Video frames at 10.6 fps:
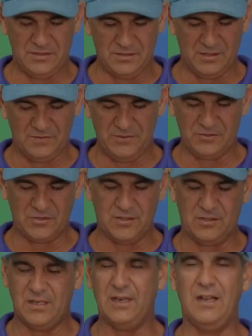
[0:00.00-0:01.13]
is going to filter
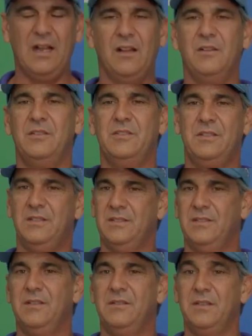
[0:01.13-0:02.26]
all kind of allergens
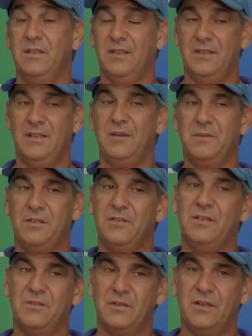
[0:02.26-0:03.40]
and everything, again, with your
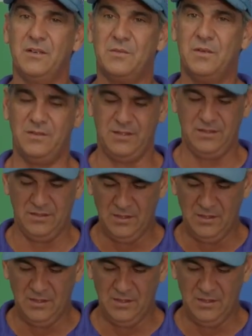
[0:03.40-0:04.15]
indoor air quality.